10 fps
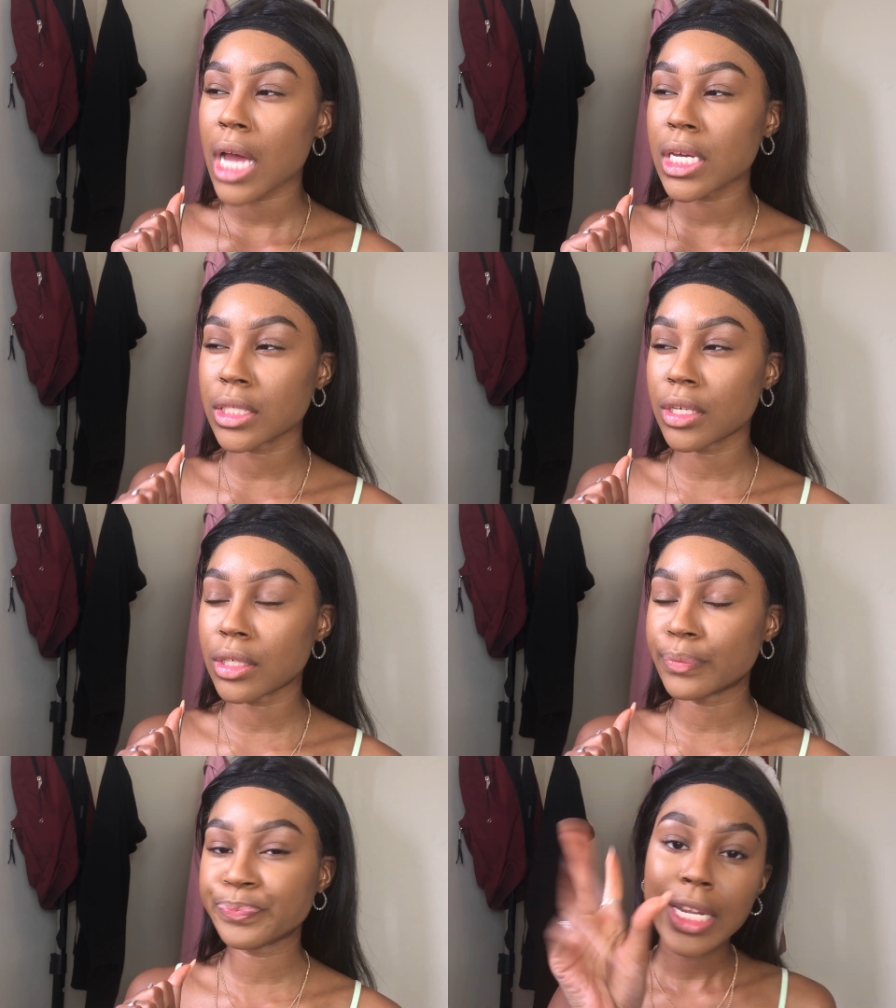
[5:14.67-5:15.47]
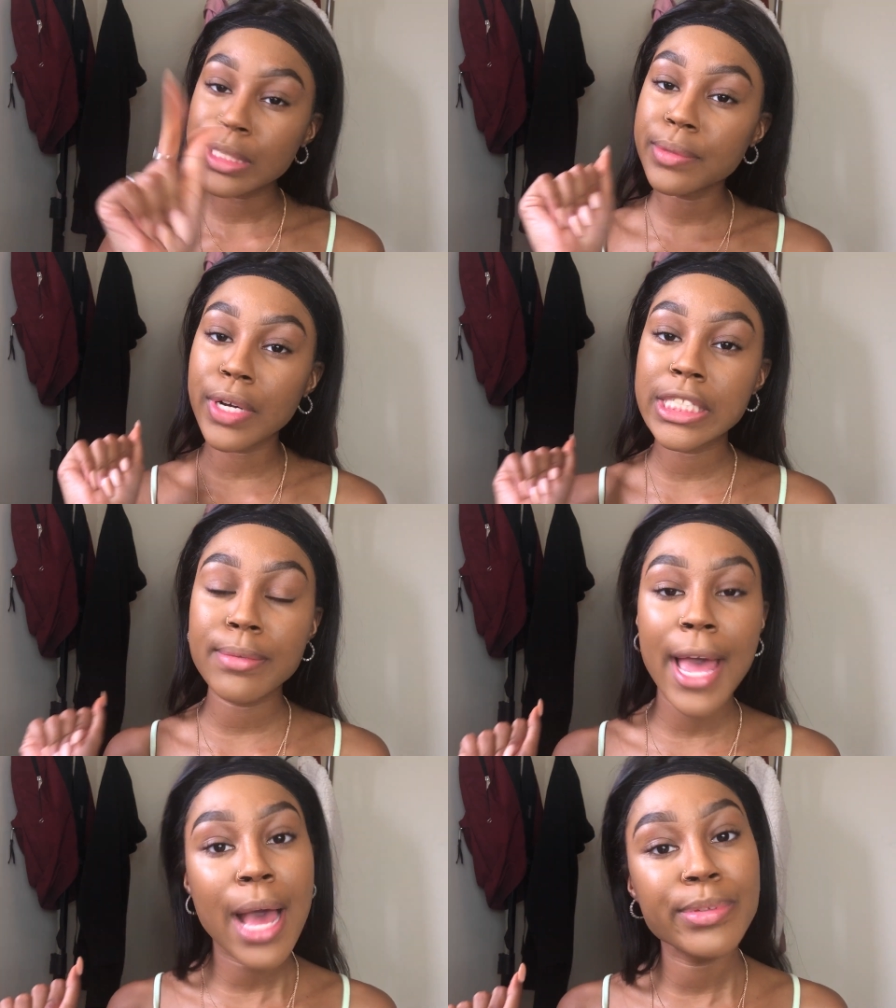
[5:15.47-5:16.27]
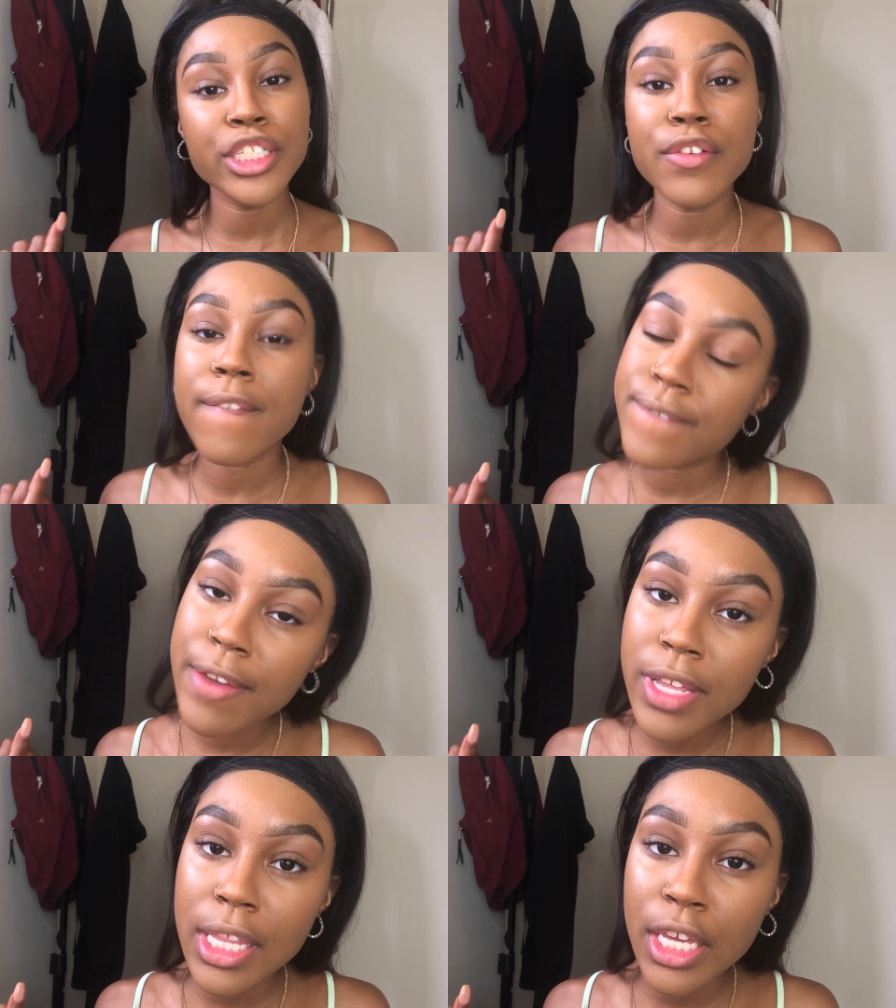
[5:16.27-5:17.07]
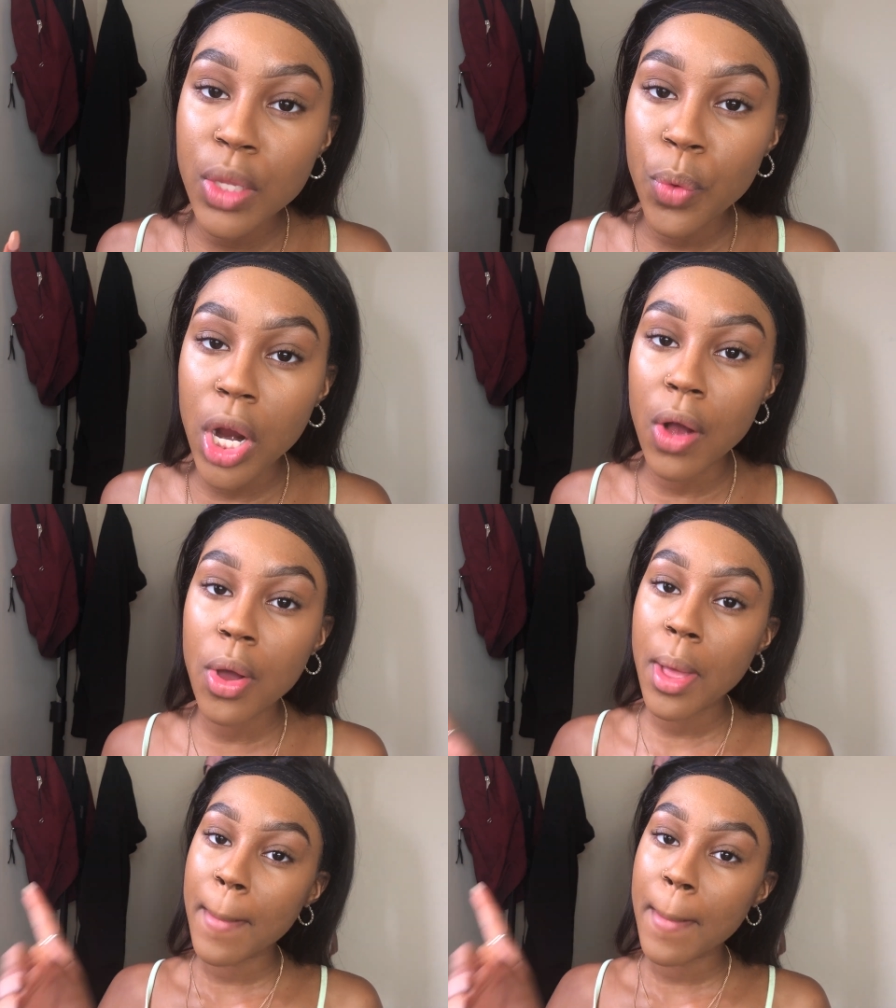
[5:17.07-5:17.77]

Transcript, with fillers: I can't talk. Let's move on to my absolute favorite thing in the world,